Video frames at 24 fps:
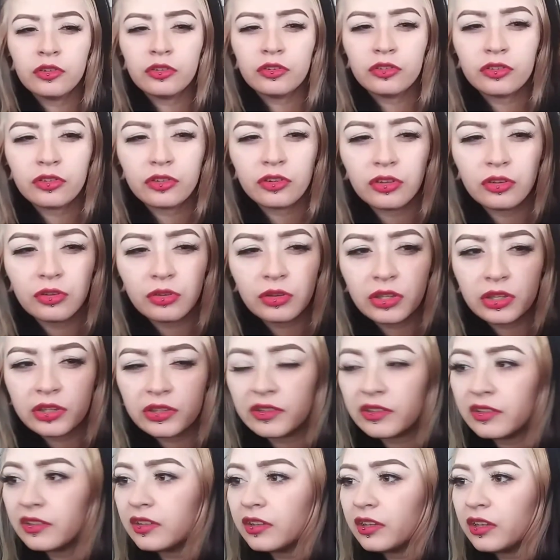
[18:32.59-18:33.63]
So you can
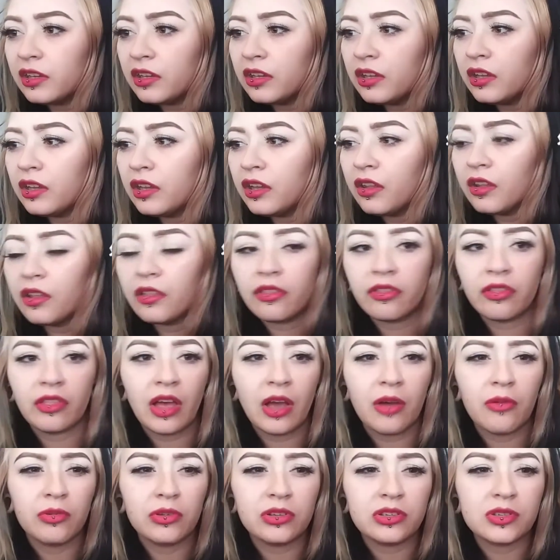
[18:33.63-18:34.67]
see
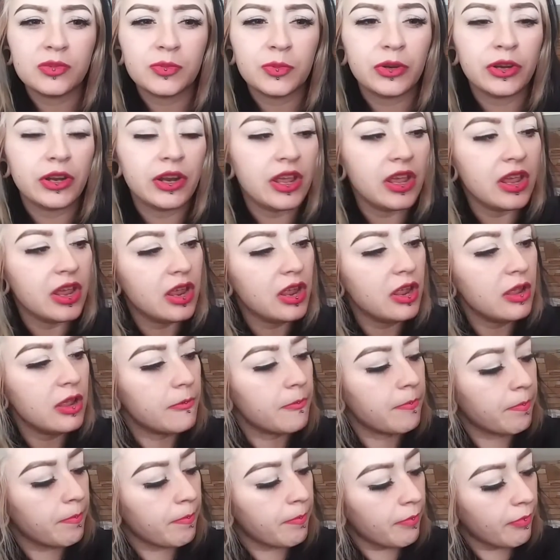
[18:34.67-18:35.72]
that one's pretty.
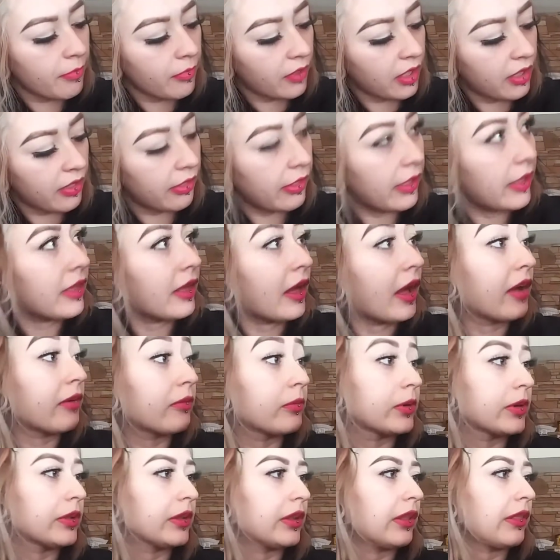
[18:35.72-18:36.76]
I
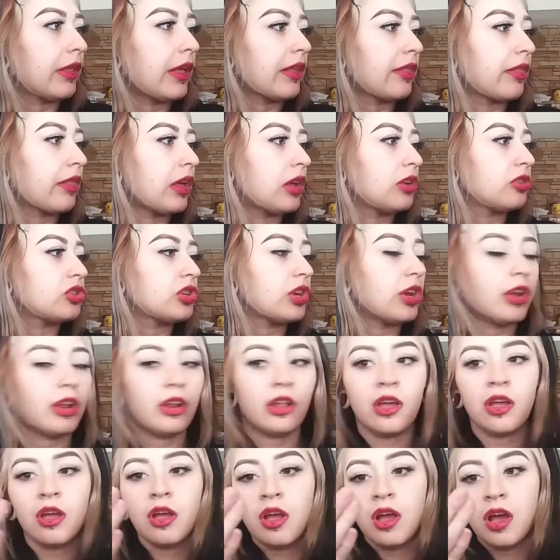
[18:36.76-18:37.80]
really like that shade.
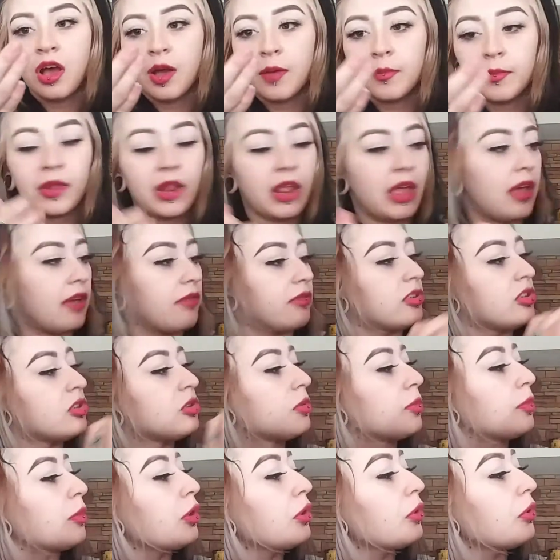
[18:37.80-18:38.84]
I'm going to have to do
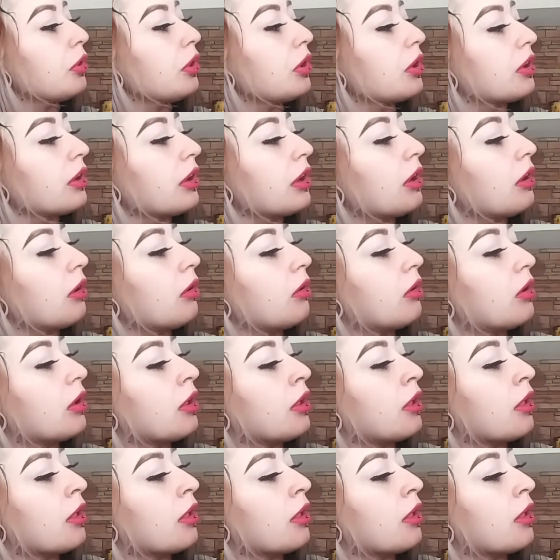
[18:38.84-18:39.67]
a blue look now.